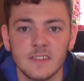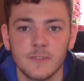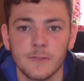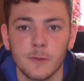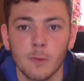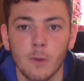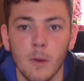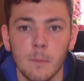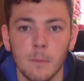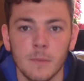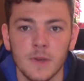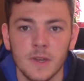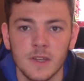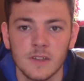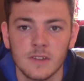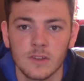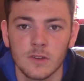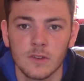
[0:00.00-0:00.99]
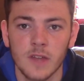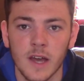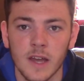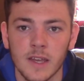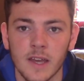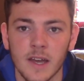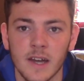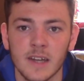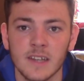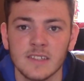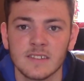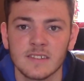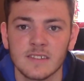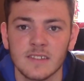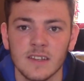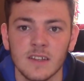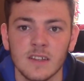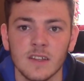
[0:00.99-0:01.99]
If you want me to do that, guys,
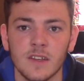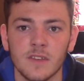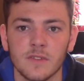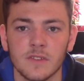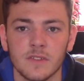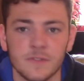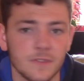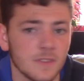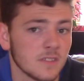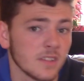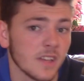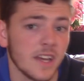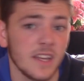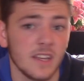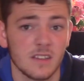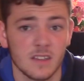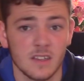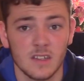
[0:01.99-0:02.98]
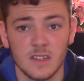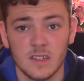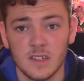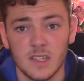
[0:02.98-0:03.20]
still, even if it's like